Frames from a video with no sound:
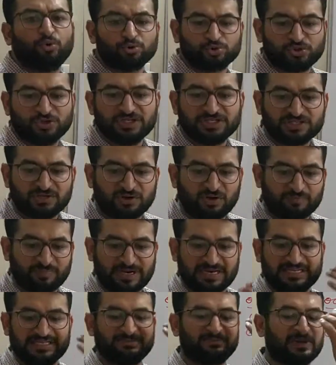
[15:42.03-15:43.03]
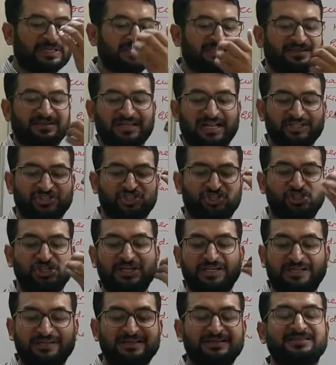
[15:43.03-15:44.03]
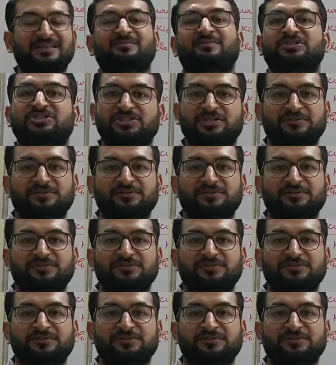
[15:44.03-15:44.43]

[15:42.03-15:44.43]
region or present in our cheek region. Bachche.